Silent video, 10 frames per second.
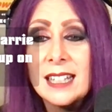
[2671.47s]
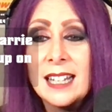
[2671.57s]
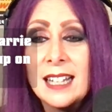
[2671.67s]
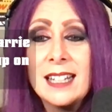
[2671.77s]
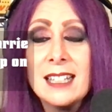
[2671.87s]

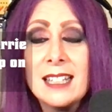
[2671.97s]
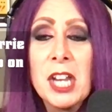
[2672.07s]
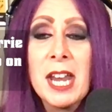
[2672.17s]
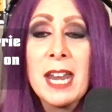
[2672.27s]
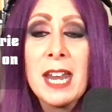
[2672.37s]

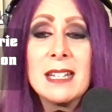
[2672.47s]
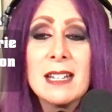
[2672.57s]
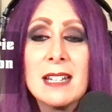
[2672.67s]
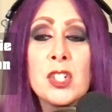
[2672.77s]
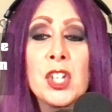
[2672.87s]

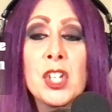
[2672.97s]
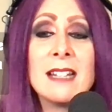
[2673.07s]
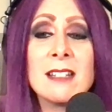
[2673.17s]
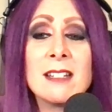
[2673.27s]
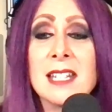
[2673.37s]

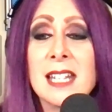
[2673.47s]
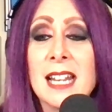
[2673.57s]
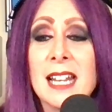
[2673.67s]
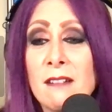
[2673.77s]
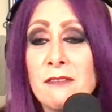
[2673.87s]
Janine says, I
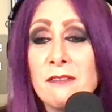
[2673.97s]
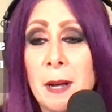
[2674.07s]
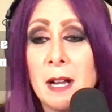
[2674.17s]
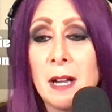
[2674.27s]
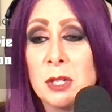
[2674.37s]
love the
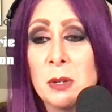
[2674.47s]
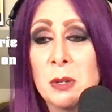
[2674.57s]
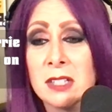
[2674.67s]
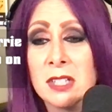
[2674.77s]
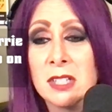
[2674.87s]
pug
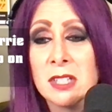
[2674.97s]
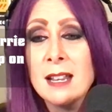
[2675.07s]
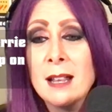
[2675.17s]
snorts.